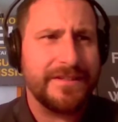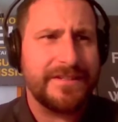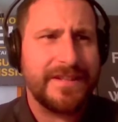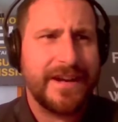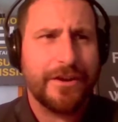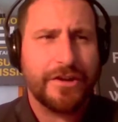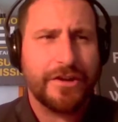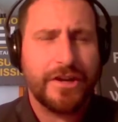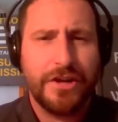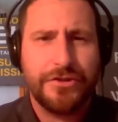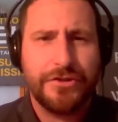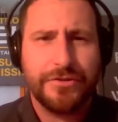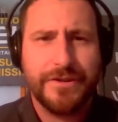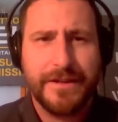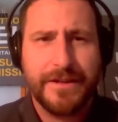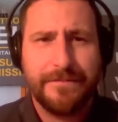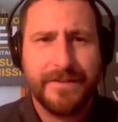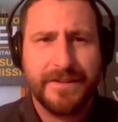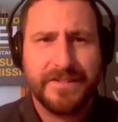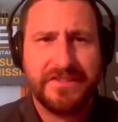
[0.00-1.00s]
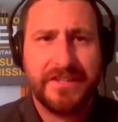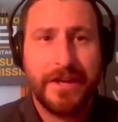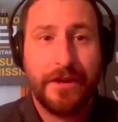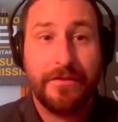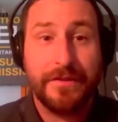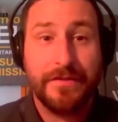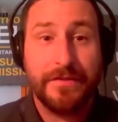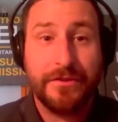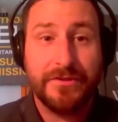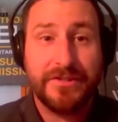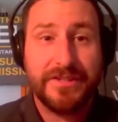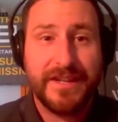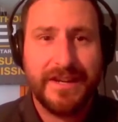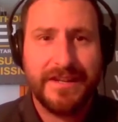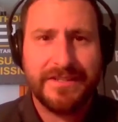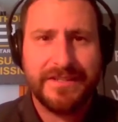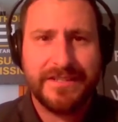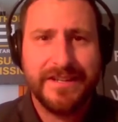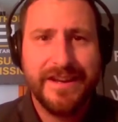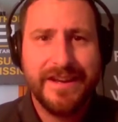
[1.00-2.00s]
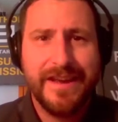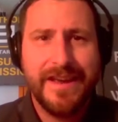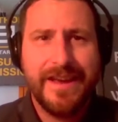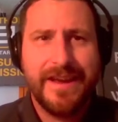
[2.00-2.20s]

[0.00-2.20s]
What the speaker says: entire country even selling those tests.